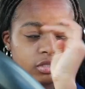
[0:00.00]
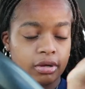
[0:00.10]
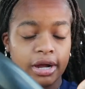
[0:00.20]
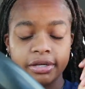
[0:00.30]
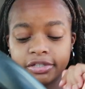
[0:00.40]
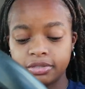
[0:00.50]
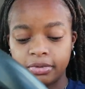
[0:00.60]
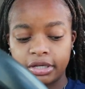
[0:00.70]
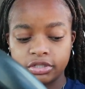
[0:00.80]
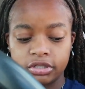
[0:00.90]
So I didn't get to
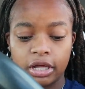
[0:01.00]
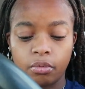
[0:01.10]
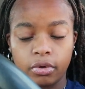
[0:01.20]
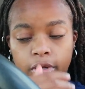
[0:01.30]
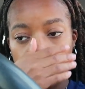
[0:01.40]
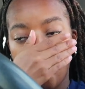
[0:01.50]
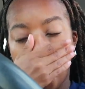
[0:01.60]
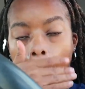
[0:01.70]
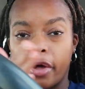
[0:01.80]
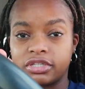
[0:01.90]
bed until like
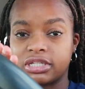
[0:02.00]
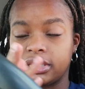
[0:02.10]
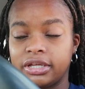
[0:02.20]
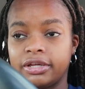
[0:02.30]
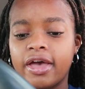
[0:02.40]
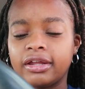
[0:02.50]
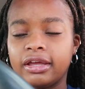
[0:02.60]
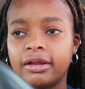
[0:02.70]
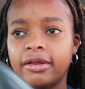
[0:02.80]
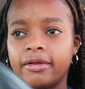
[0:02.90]
1 on Sunday. I had
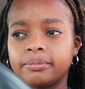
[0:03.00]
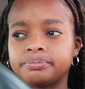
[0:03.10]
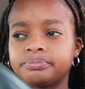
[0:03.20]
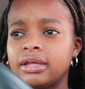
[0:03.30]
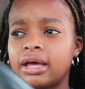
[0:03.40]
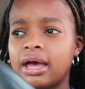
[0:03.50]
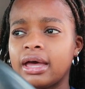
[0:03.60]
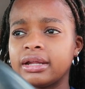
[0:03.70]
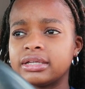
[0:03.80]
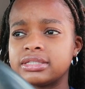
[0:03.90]
an 8 a.m. Then I
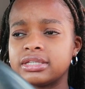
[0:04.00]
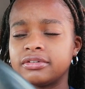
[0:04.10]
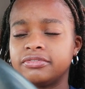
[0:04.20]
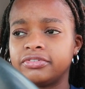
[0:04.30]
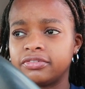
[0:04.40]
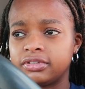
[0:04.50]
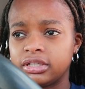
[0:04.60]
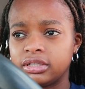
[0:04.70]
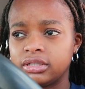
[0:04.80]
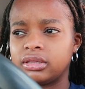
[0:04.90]
had a
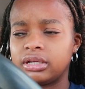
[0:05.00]
10:50.